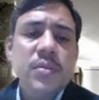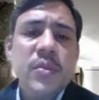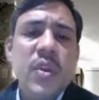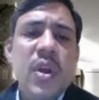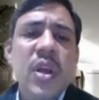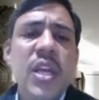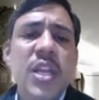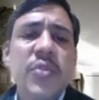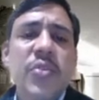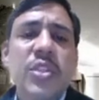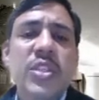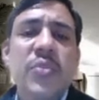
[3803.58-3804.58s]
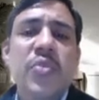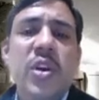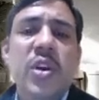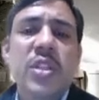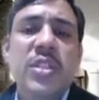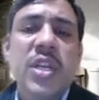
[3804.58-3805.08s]
Again, if you see for
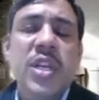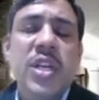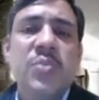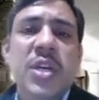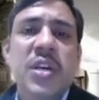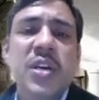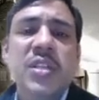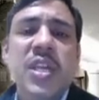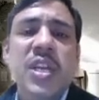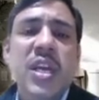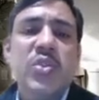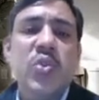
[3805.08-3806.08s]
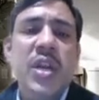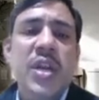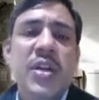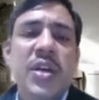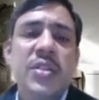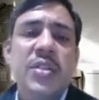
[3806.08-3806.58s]
the circuit breakers and
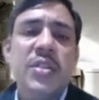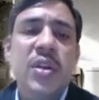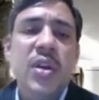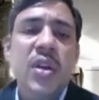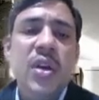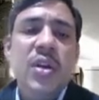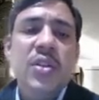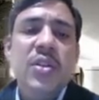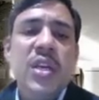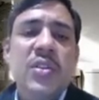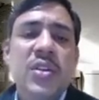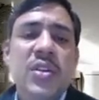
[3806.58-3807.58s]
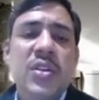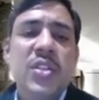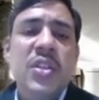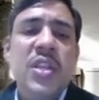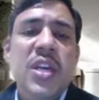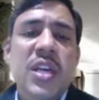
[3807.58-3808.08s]
isolators, then
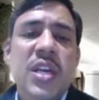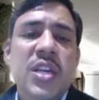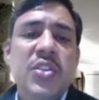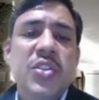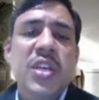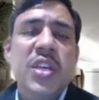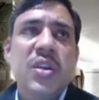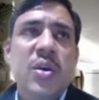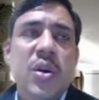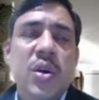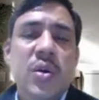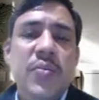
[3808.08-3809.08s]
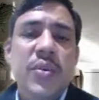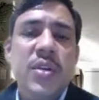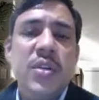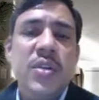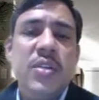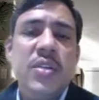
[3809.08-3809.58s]
synthetic testing
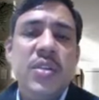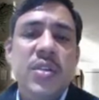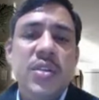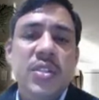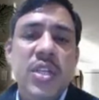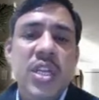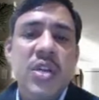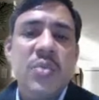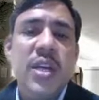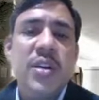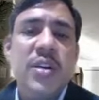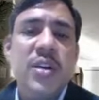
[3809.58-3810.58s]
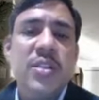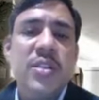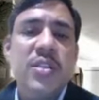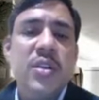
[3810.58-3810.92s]
of circuit breakers,